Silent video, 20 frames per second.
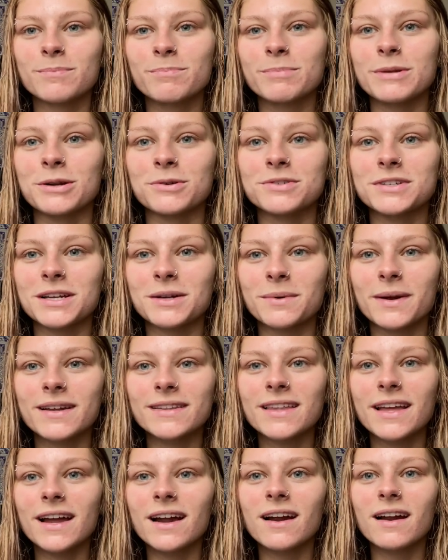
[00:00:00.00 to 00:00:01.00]
piercing
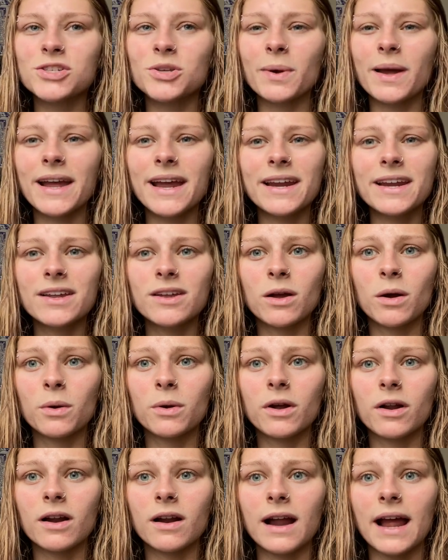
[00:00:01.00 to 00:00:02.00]
right there. So I ate a
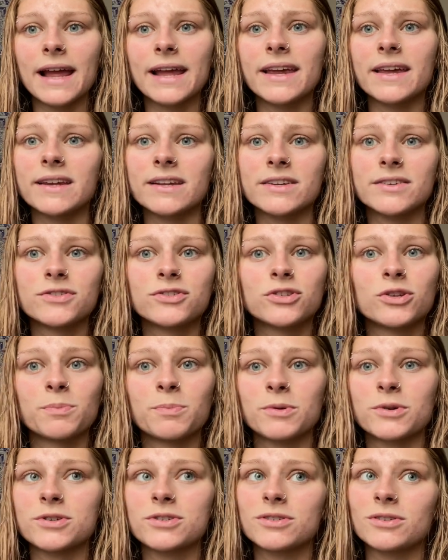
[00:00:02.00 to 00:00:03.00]
yogurt. I eat it
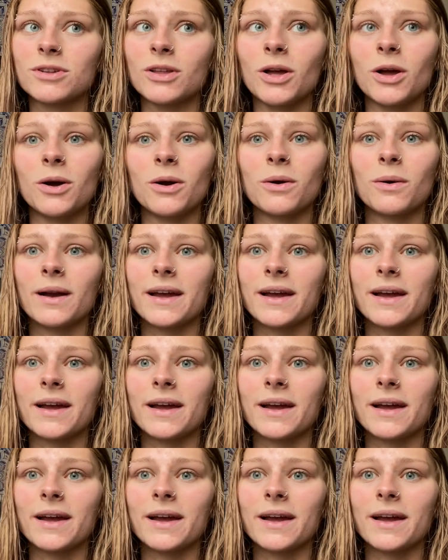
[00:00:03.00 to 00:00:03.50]
super slow.